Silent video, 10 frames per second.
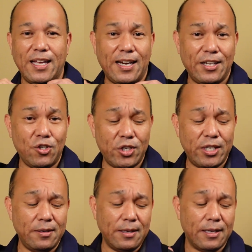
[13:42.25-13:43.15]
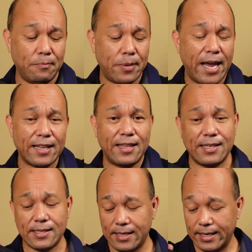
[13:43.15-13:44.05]
And I usually can pack
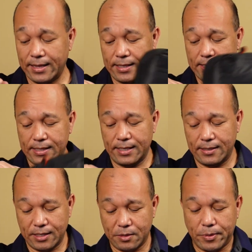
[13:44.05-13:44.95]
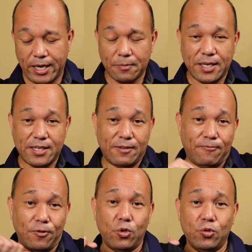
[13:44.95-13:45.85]
things like this into this bag because it
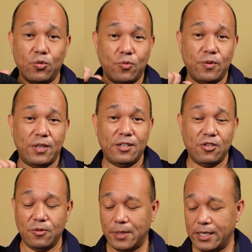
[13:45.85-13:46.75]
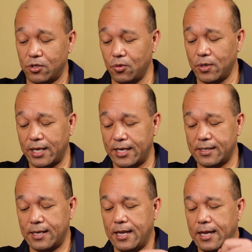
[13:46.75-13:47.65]
folds into my suitcase,